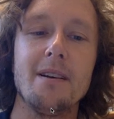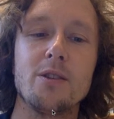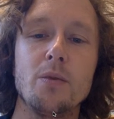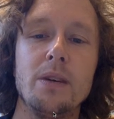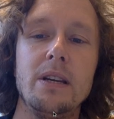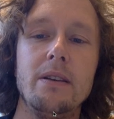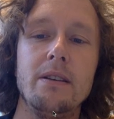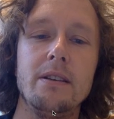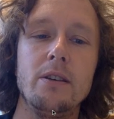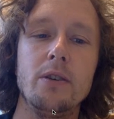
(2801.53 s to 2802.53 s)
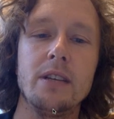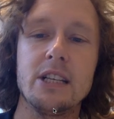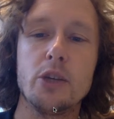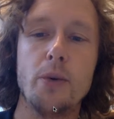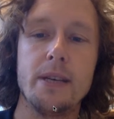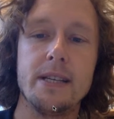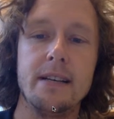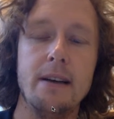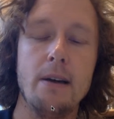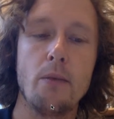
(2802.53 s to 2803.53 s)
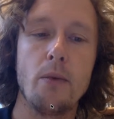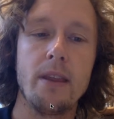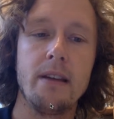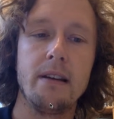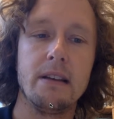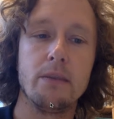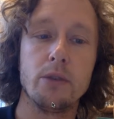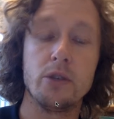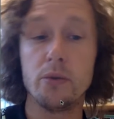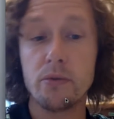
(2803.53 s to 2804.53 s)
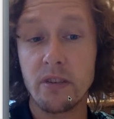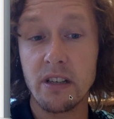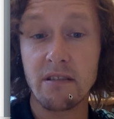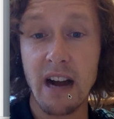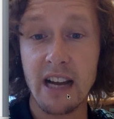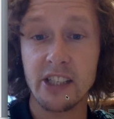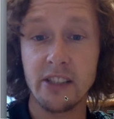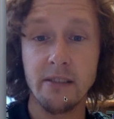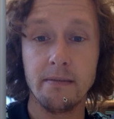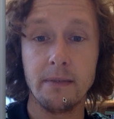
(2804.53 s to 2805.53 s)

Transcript: so we looked at Twitter and whether it was used for interaction,